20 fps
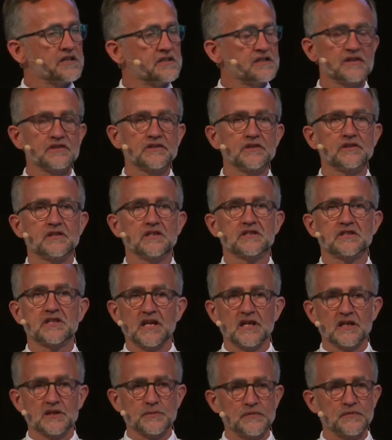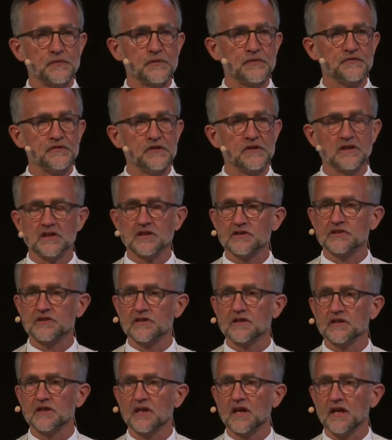all he does is he stands before
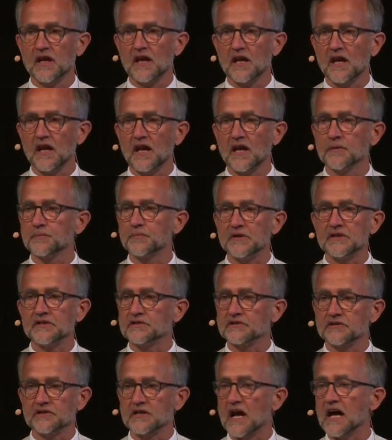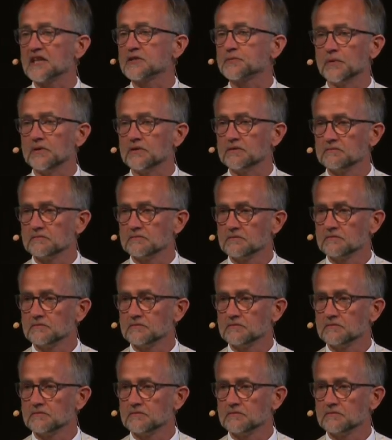Felix and preaches the gospel.